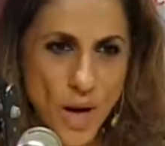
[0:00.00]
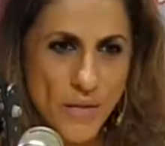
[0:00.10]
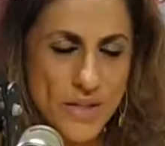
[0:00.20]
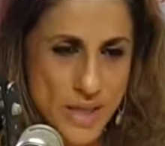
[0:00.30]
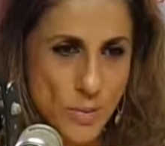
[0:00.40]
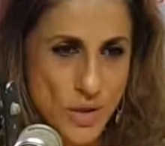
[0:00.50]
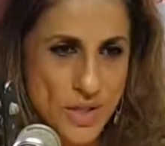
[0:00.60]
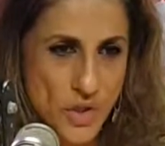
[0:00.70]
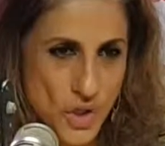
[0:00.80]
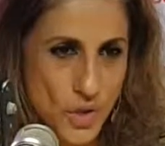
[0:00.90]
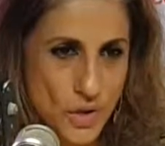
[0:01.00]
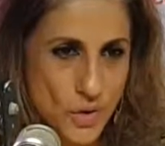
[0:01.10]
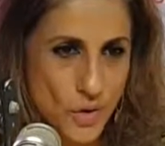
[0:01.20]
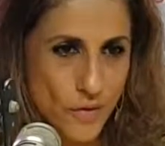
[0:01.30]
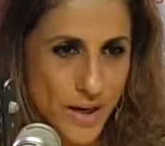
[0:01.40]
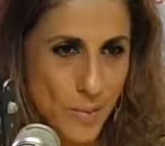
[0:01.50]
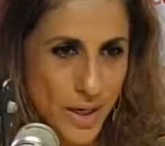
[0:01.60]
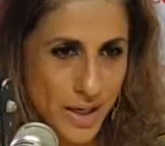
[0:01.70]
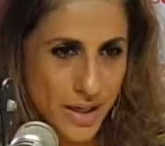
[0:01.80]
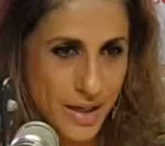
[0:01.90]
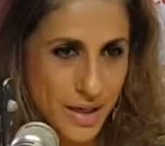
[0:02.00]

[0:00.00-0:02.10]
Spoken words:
His wife is a musician. You do know that, Mike.